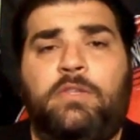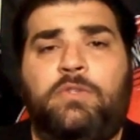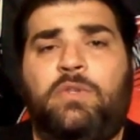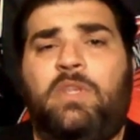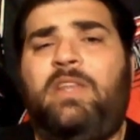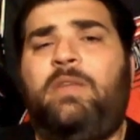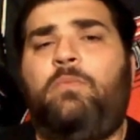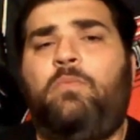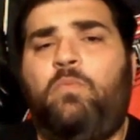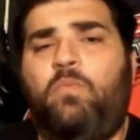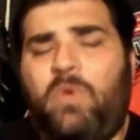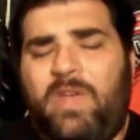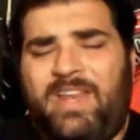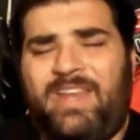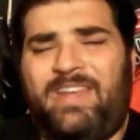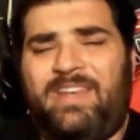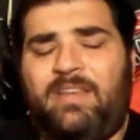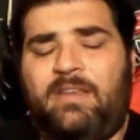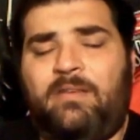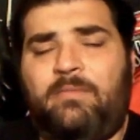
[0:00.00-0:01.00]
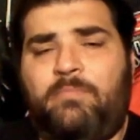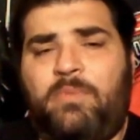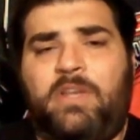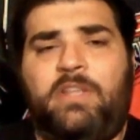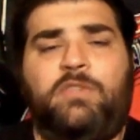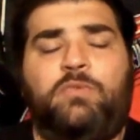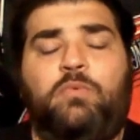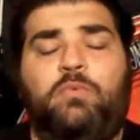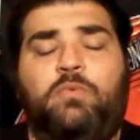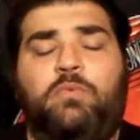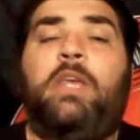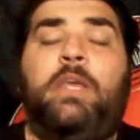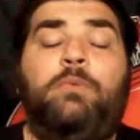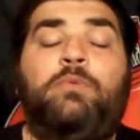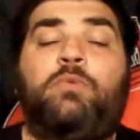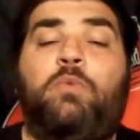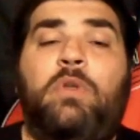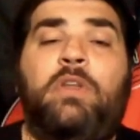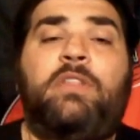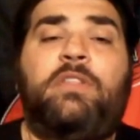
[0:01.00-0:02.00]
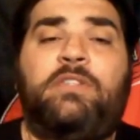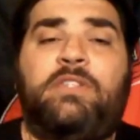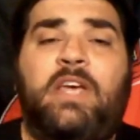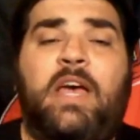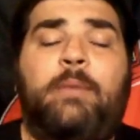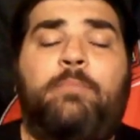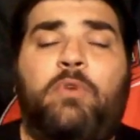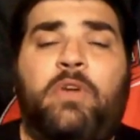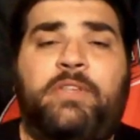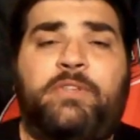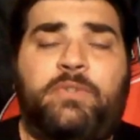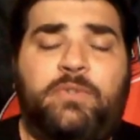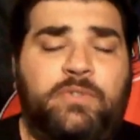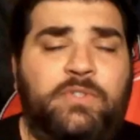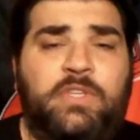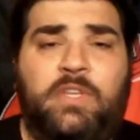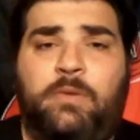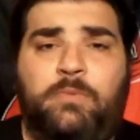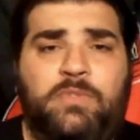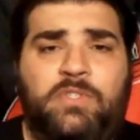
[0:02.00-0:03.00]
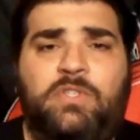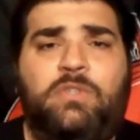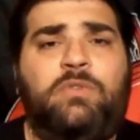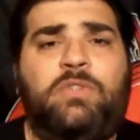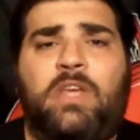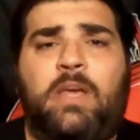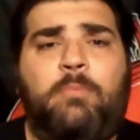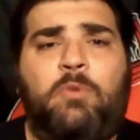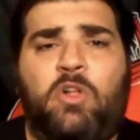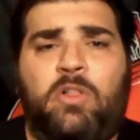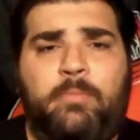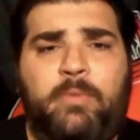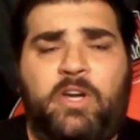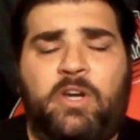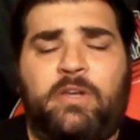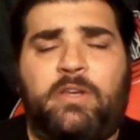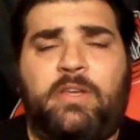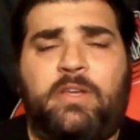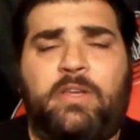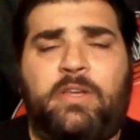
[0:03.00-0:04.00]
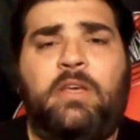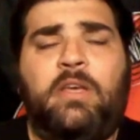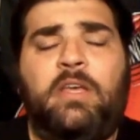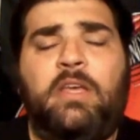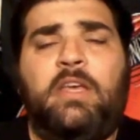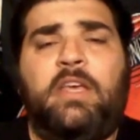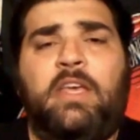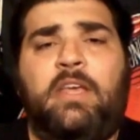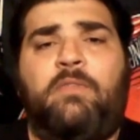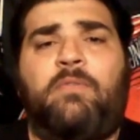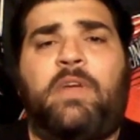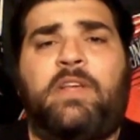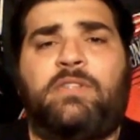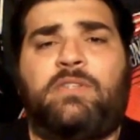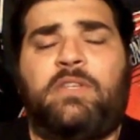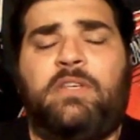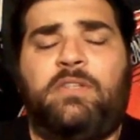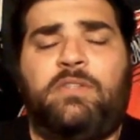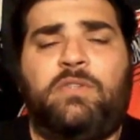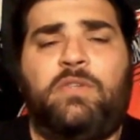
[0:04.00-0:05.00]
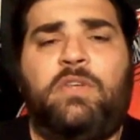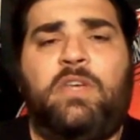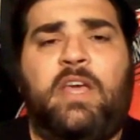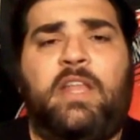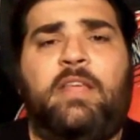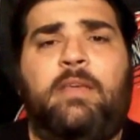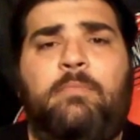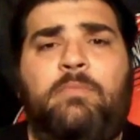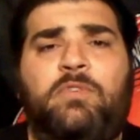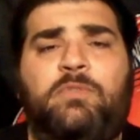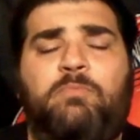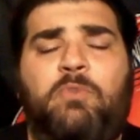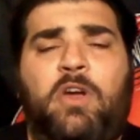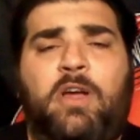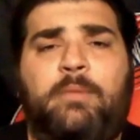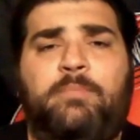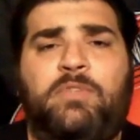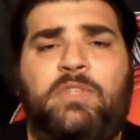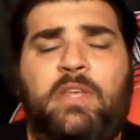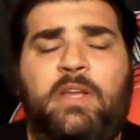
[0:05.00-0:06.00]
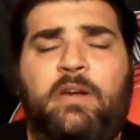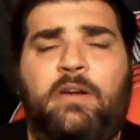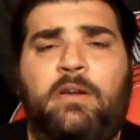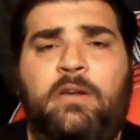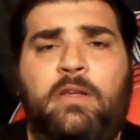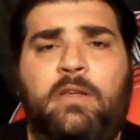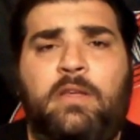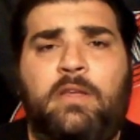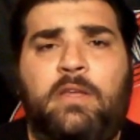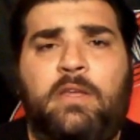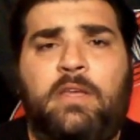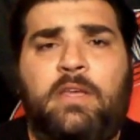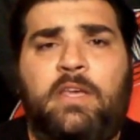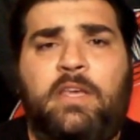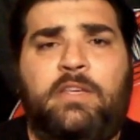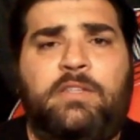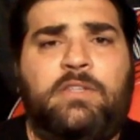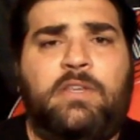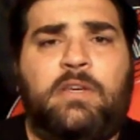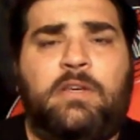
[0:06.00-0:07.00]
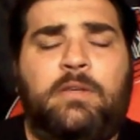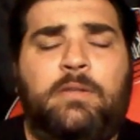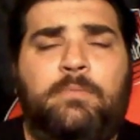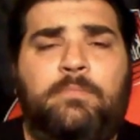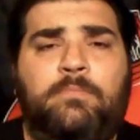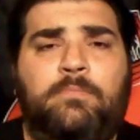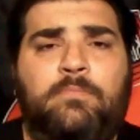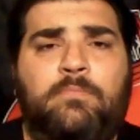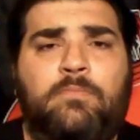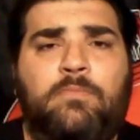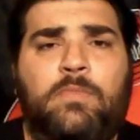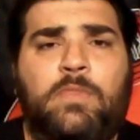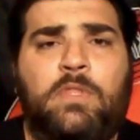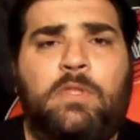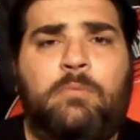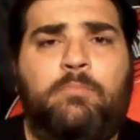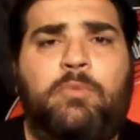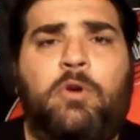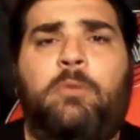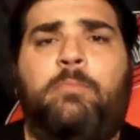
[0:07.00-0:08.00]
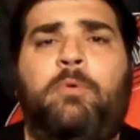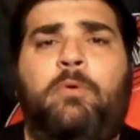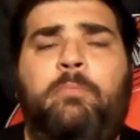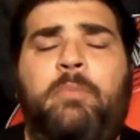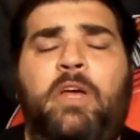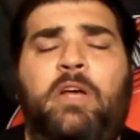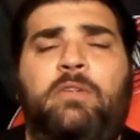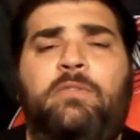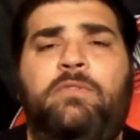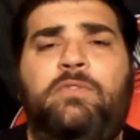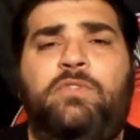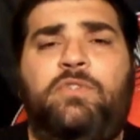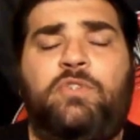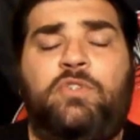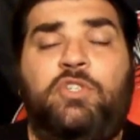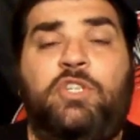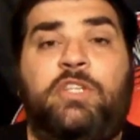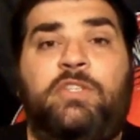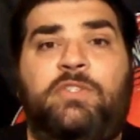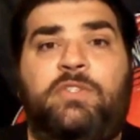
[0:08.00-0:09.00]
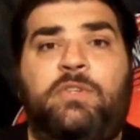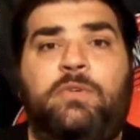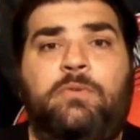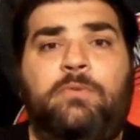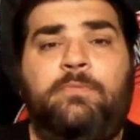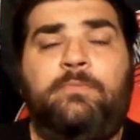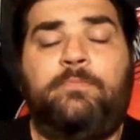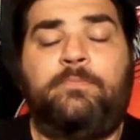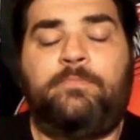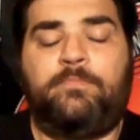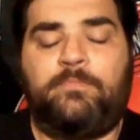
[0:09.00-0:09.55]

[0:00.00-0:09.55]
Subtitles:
So he didn't win it, but he was one of the top wrestlers, and he was a 2-time All-American in wrestling, so you got to give him his props there. He's a purple belt in jiu-jitsu.